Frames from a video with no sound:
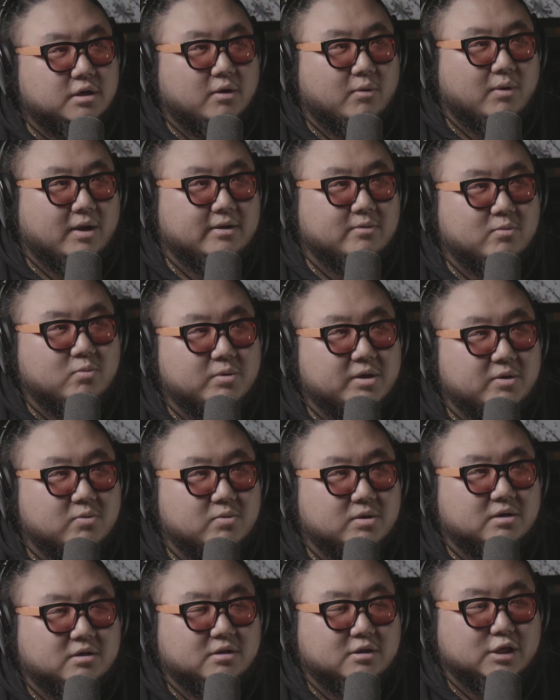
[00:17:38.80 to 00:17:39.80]
you know what, we
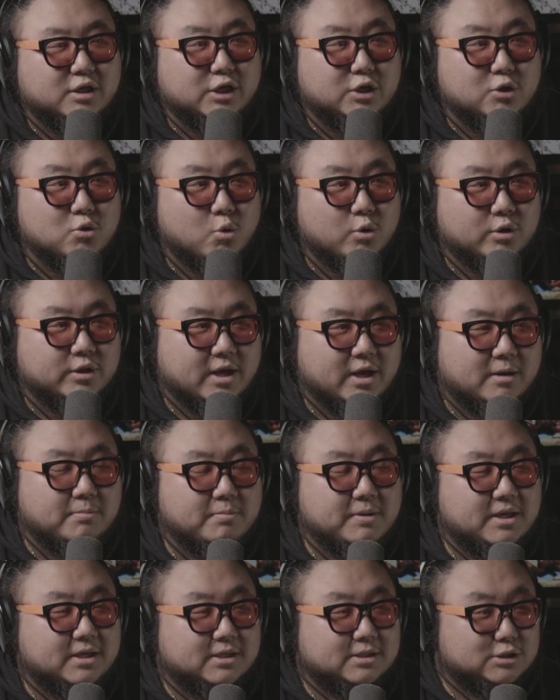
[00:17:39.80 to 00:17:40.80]
will ignore
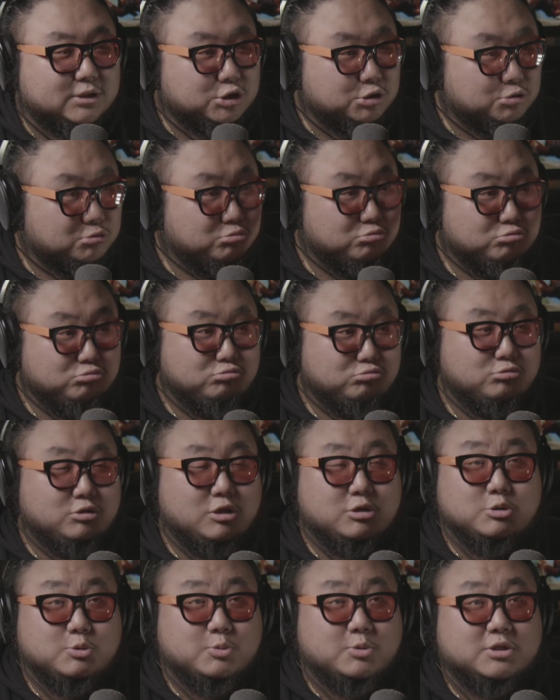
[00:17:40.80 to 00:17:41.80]
that because
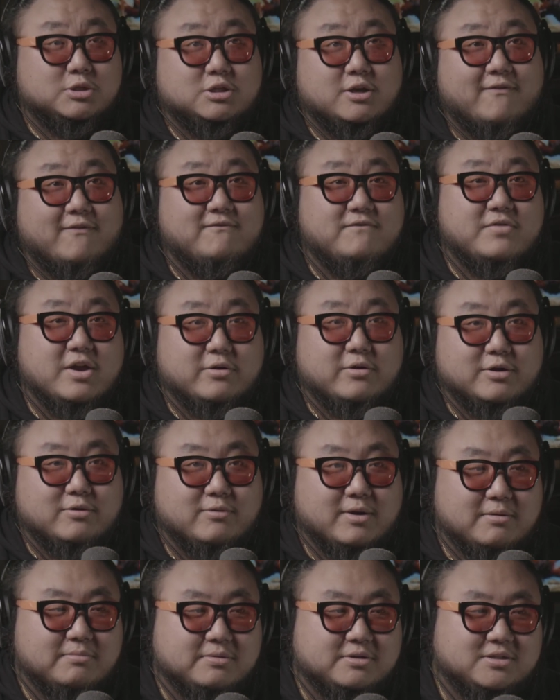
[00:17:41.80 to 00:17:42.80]
this was a very
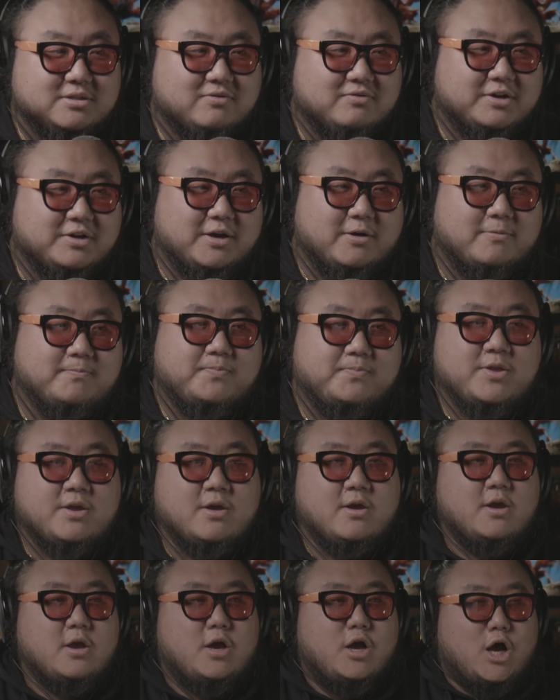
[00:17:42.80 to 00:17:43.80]
great music video.
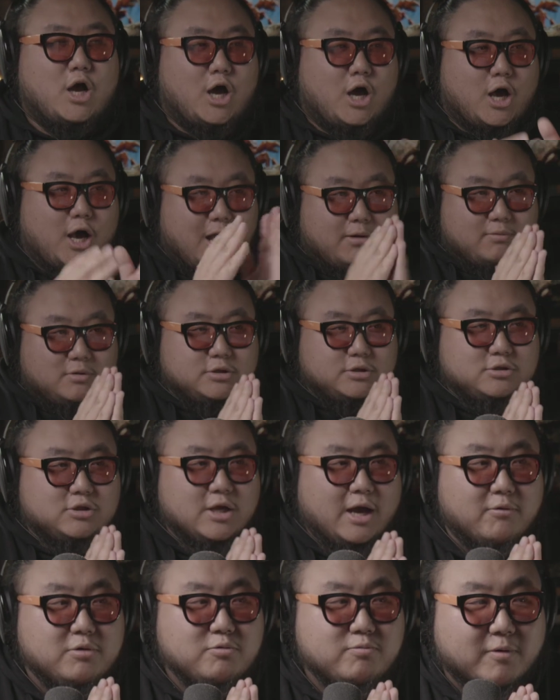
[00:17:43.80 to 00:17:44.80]
I
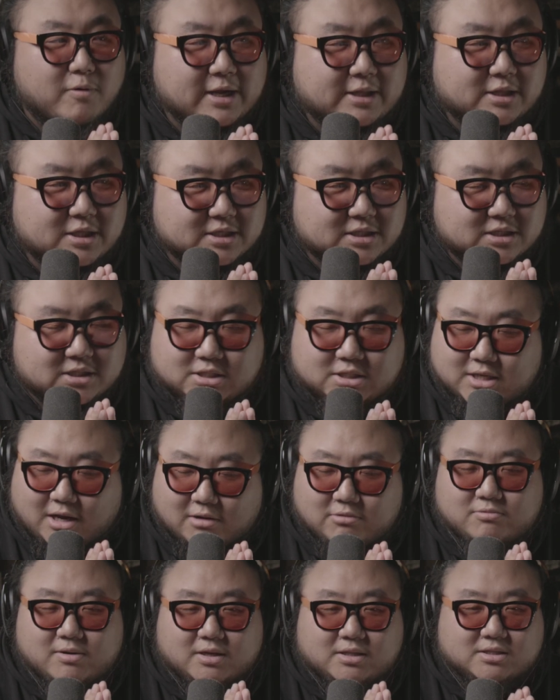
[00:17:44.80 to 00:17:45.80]
would rate this
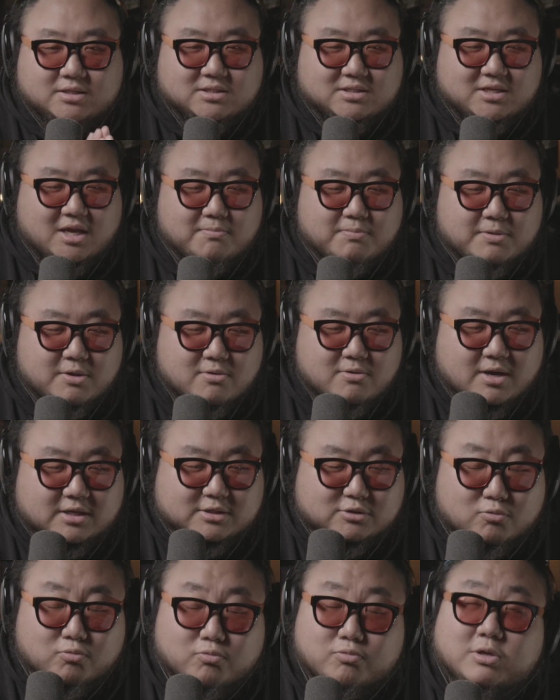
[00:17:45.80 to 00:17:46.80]
debut
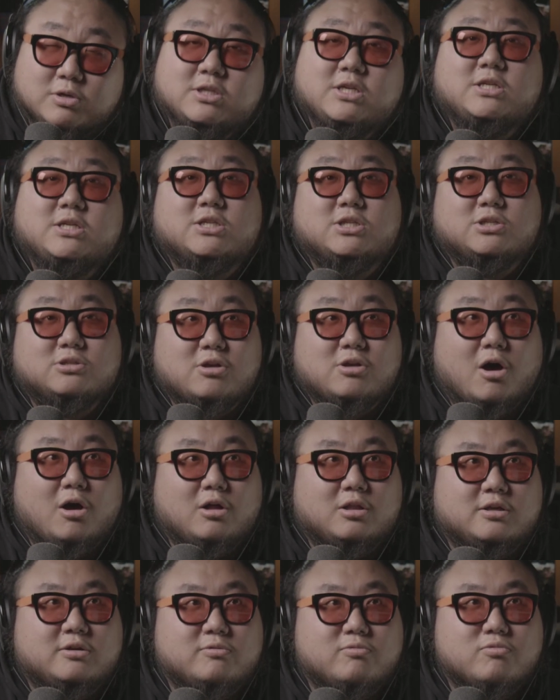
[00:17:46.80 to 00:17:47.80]
as a really
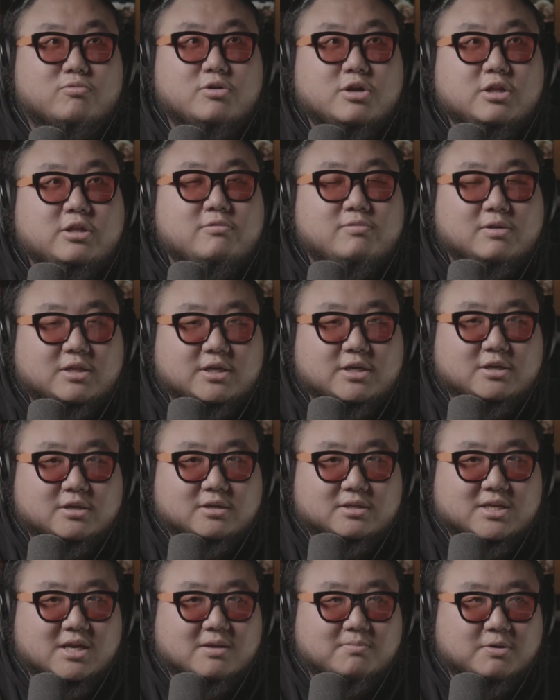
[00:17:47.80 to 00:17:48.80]
solid, really, really
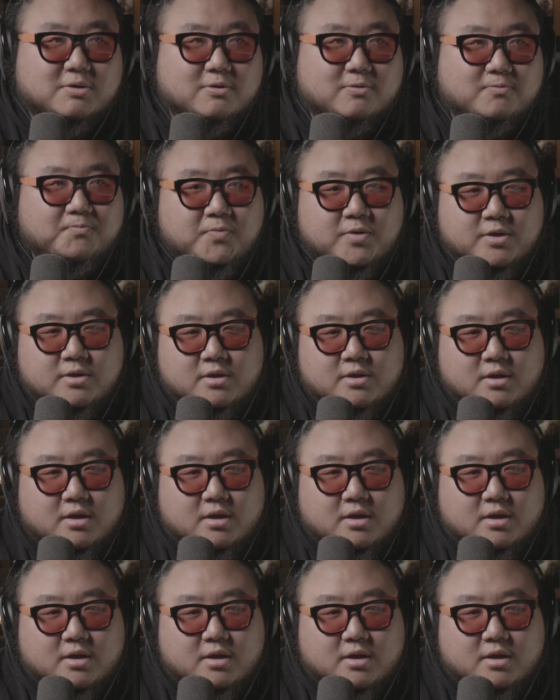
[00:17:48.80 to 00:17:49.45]
good debut.